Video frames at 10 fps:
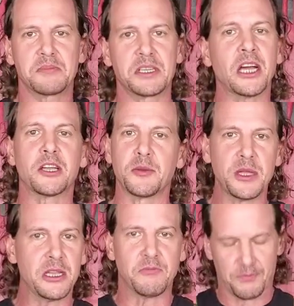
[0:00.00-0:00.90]
It's not going to
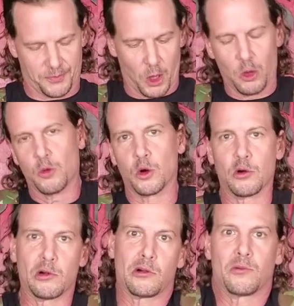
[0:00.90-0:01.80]
be
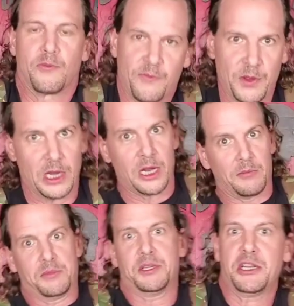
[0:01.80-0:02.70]
awkward or feel like
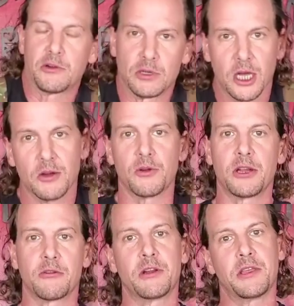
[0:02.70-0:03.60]
I'm
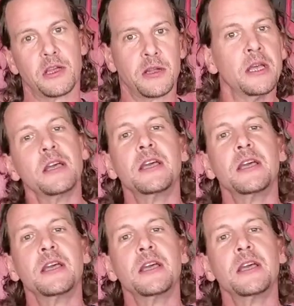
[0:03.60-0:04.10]
teeter-tottering or anything.